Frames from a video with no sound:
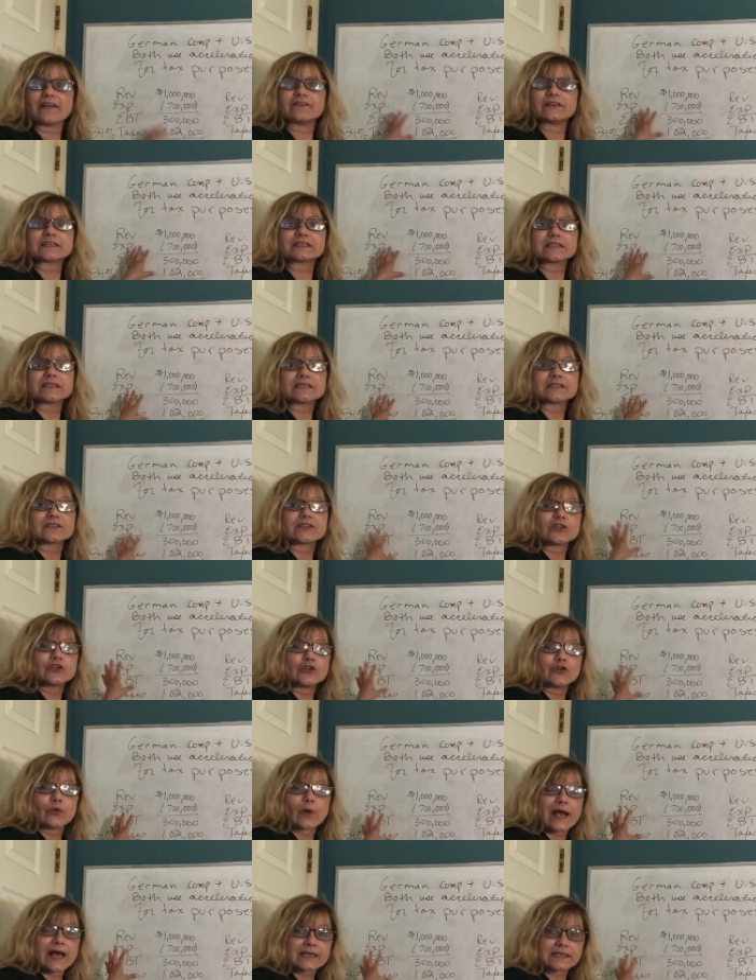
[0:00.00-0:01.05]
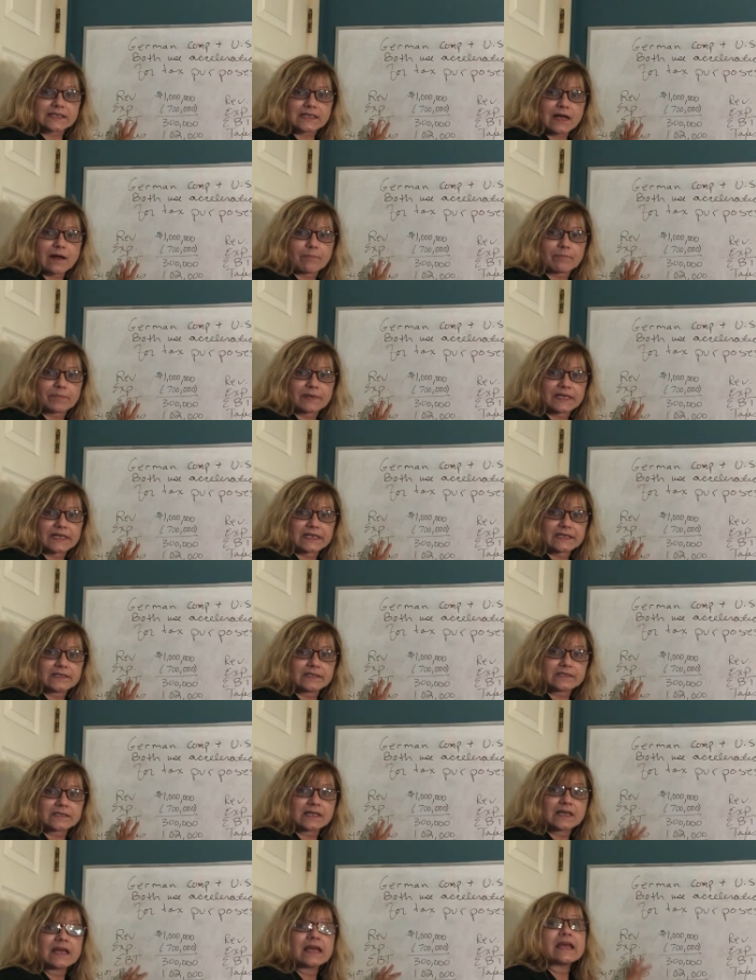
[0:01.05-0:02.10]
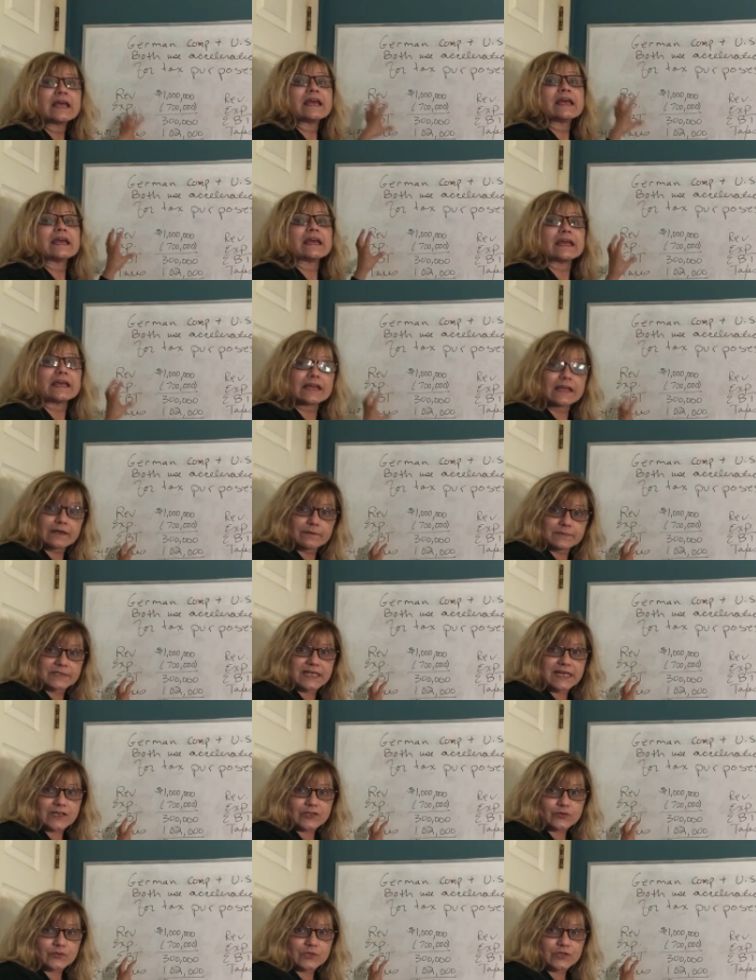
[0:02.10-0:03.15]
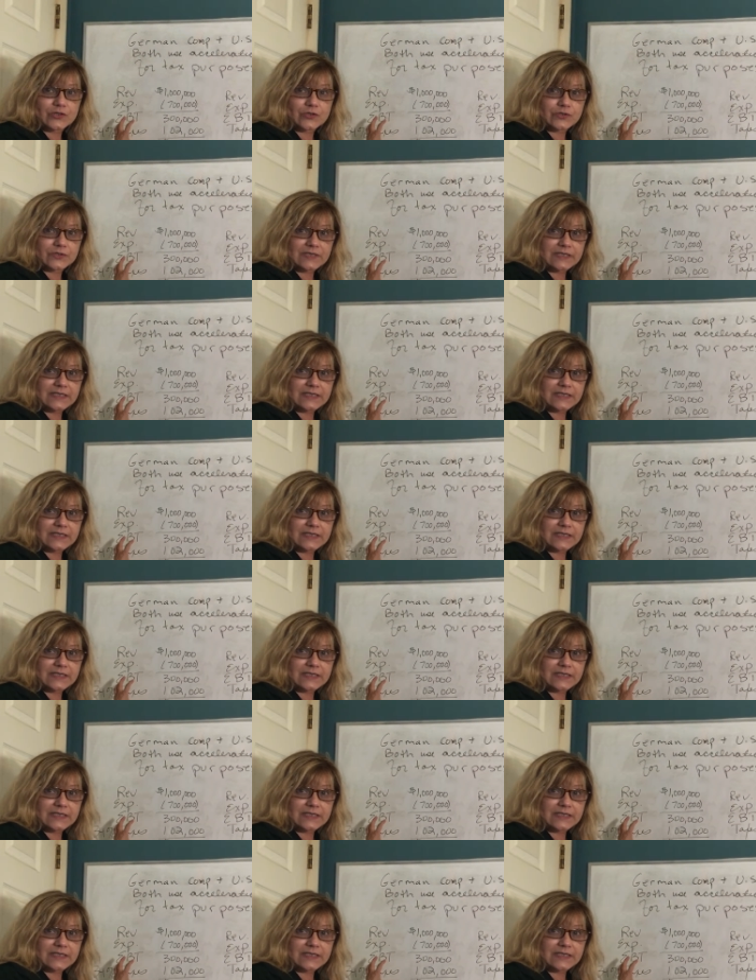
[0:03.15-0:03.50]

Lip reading: and this is the US company's income tax return